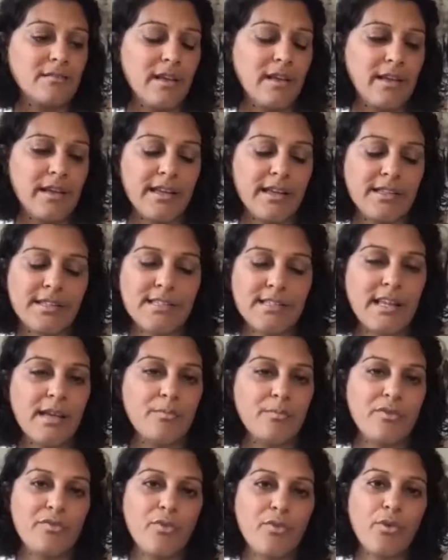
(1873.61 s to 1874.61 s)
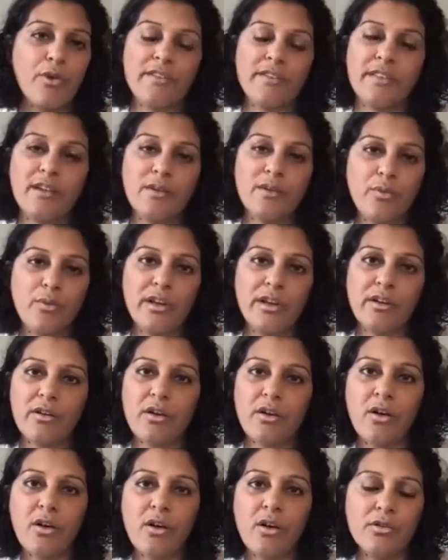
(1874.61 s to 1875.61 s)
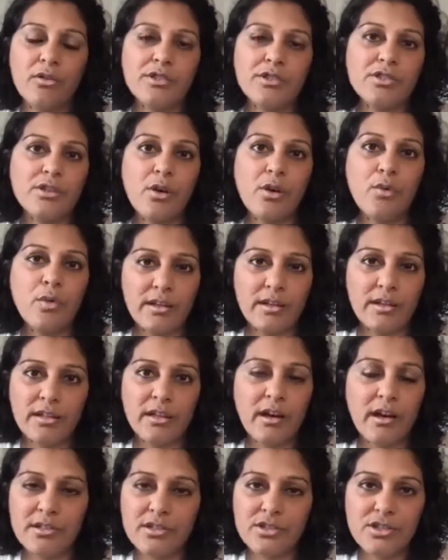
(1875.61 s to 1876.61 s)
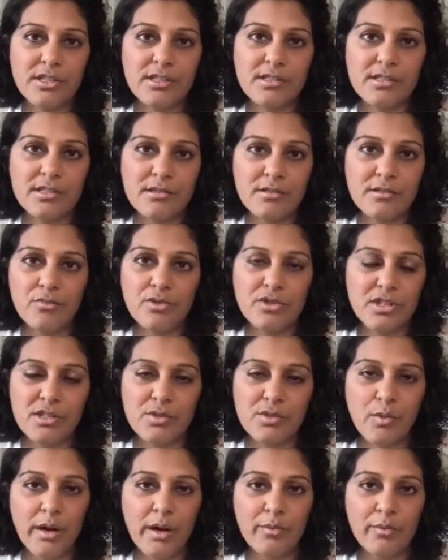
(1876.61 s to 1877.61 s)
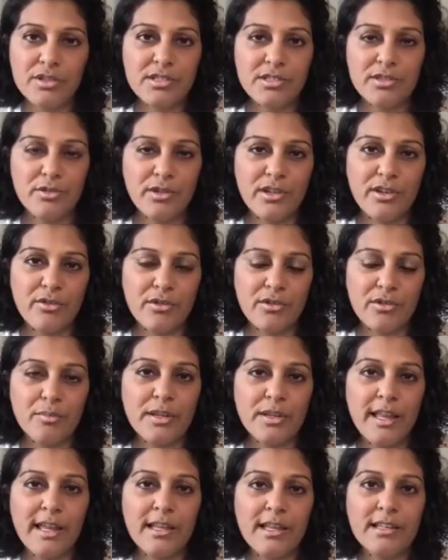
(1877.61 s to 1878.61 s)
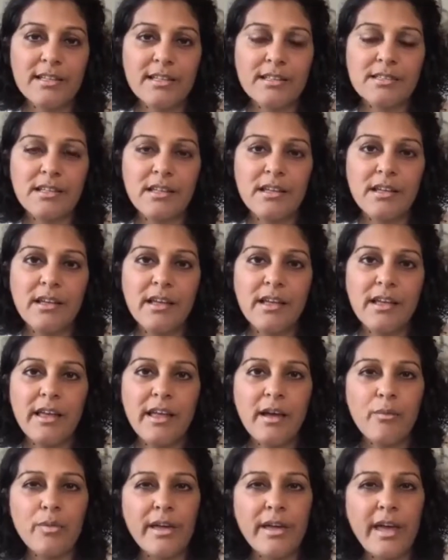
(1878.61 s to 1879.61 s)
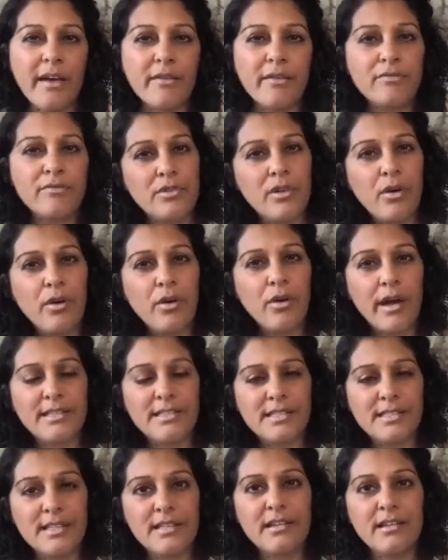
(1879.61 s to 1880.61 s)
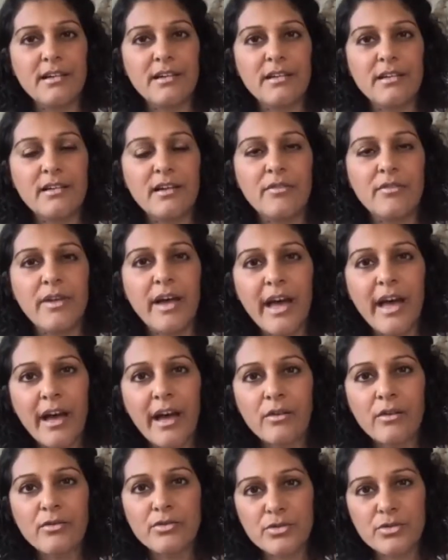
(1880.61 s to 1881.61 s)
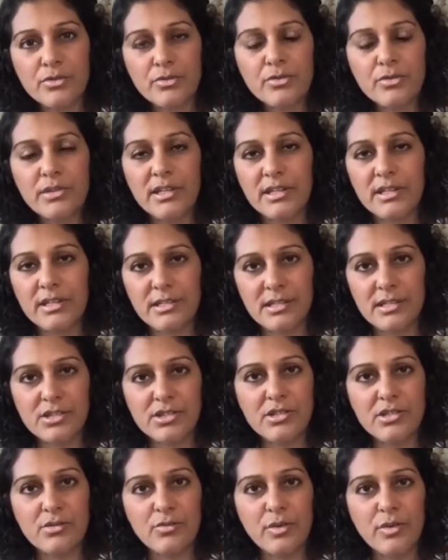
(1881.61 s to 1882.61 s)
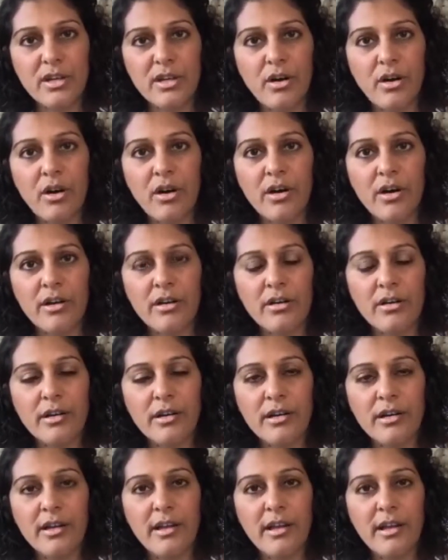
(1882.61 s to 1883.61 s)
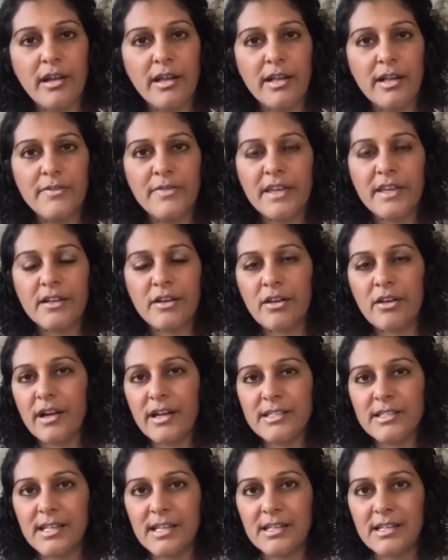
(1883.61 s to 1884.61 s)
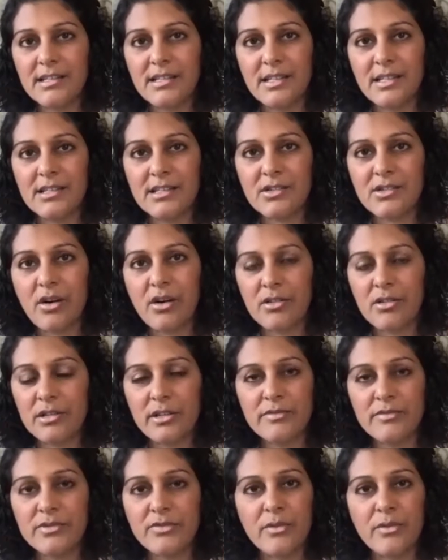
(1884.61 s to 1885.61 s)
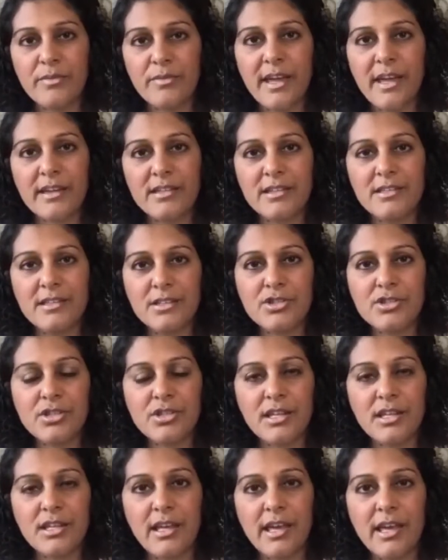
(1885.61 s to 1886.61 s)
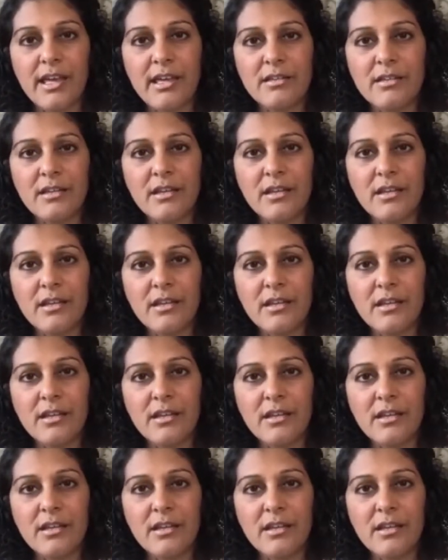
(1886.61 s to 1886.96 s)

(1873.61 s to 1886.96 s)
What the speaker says: as I said before, I think we are all so unconscious, which is why we're still here on the planet. And we have no idea of how truly conditioned we are, and that our identities are lived from that conditioning. And